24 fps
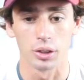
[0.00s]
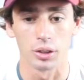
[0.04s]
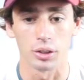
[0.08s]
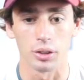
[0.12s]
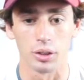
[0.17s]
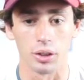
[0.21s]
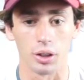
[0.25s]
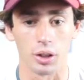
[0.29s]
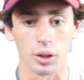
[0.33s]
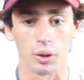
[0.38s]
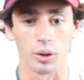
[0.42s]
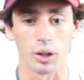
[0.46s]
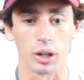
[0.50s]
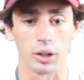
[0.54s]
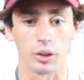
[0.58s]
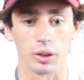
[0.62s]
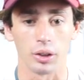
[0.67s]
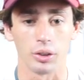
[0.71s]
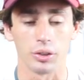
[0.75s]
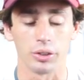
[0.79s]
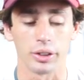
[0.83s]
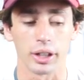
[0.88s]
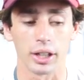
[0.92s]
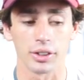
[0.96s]

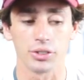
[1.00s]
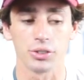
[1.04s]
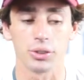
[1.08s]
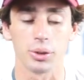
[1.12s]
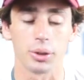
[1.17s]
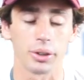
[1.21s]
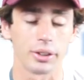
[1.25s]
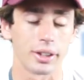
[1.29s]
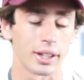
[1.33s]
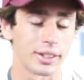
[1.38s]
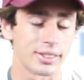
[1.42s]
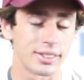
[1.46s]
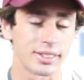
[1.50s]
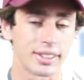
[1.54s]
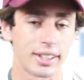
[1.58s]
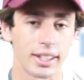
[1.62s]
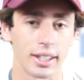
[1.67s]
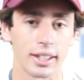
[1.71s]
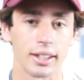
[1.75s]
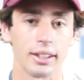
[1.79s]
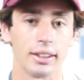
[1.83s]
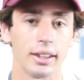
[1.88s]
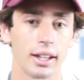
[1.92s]
That's key.